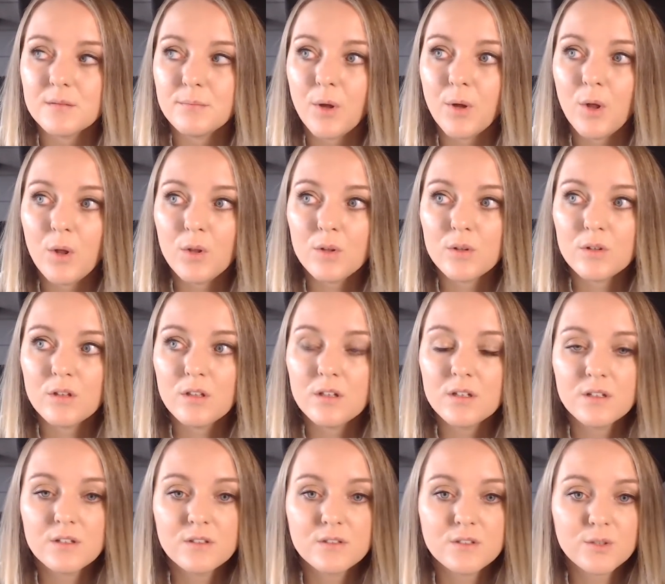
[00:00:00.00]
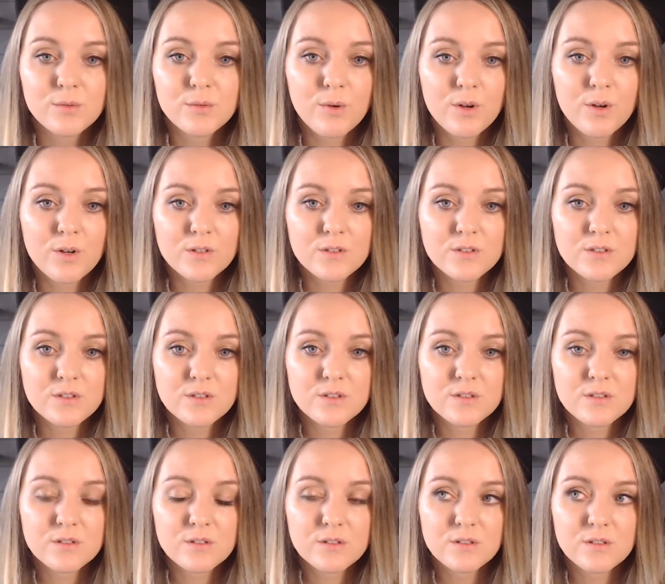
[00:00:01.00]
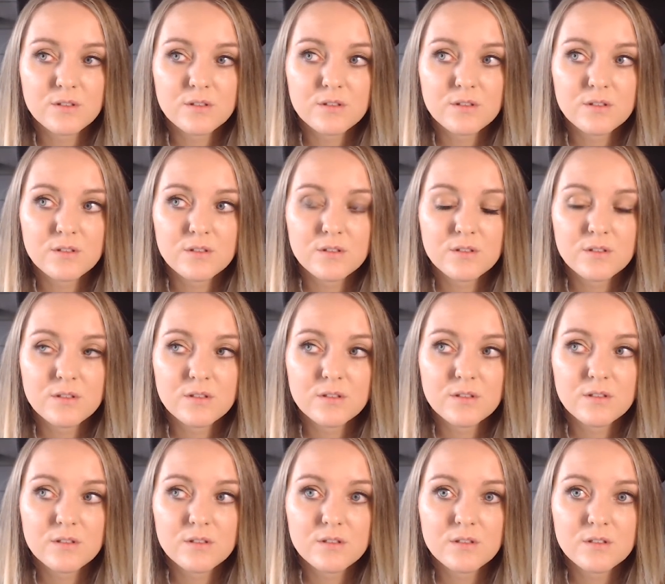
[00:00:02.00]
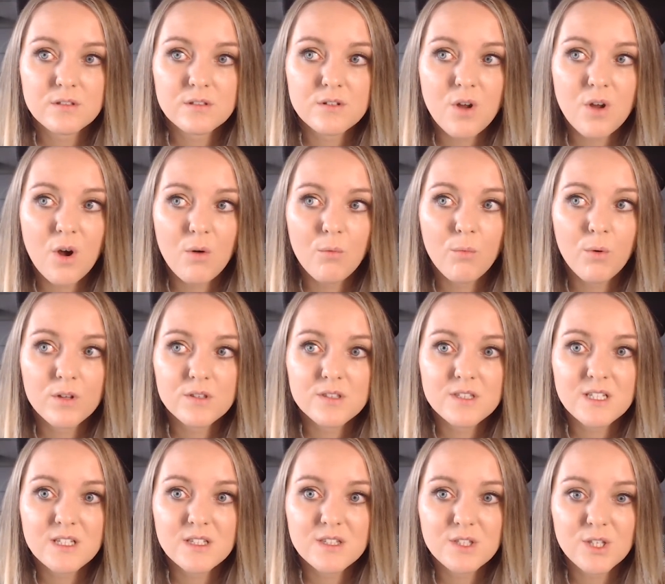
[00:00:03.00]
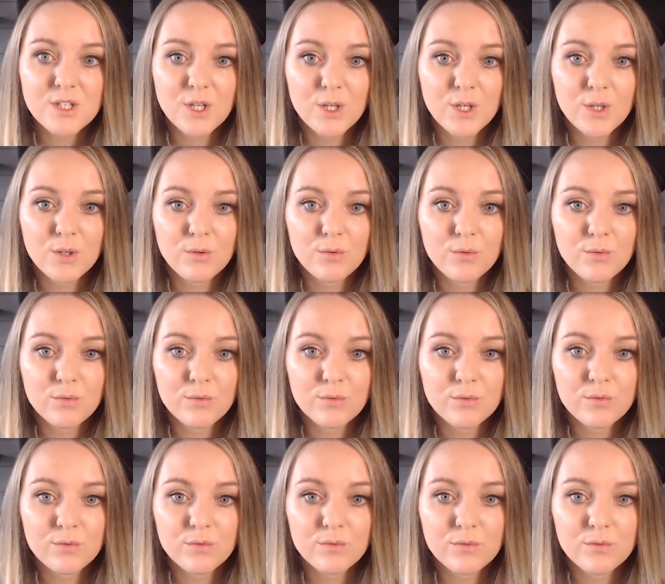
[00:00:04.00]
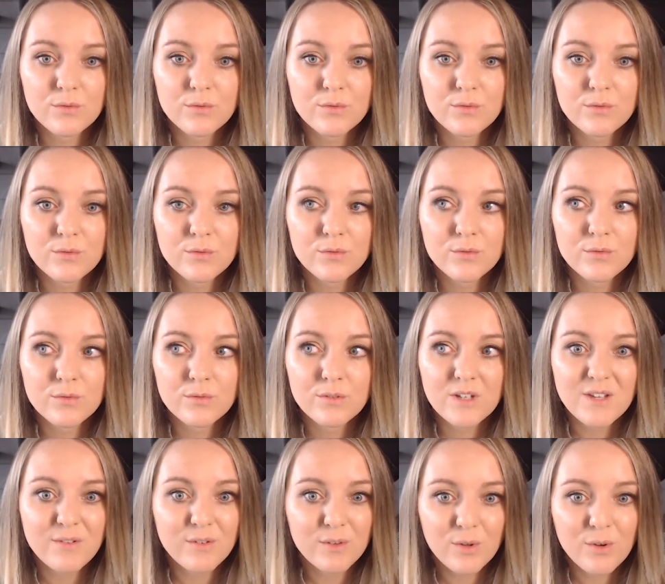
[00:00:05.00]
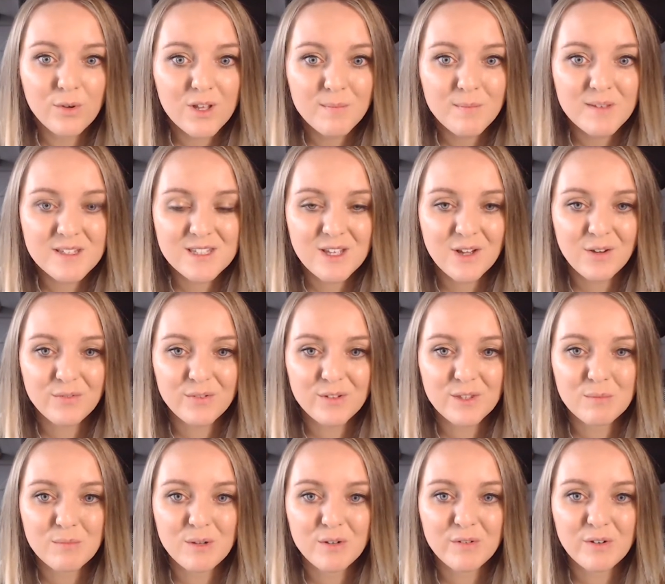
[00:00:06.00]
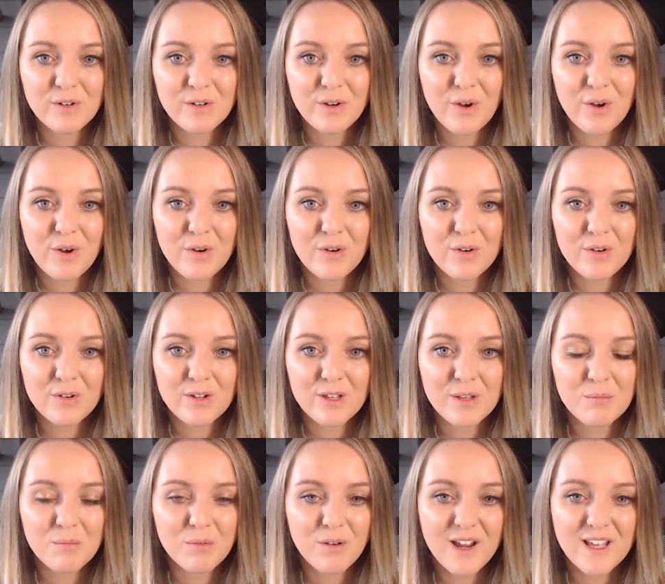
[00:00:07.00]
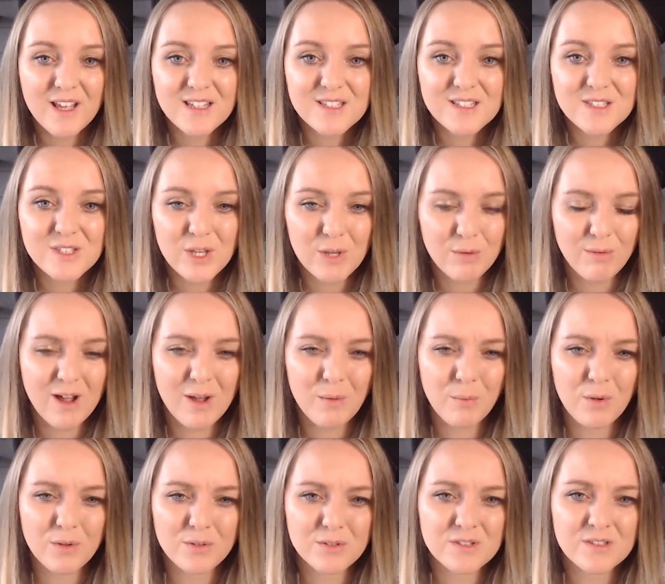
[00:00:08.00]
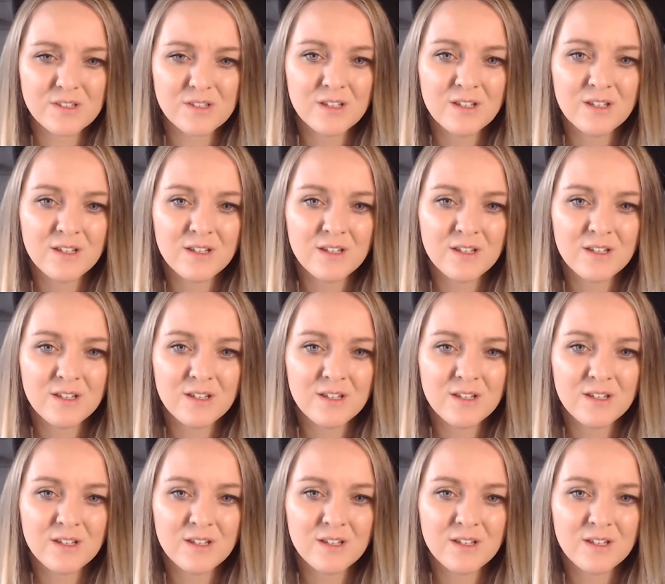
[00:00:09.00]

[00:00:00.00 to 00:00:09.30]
pull towards not wanting to even look at myself in the mirror or embrace who I was,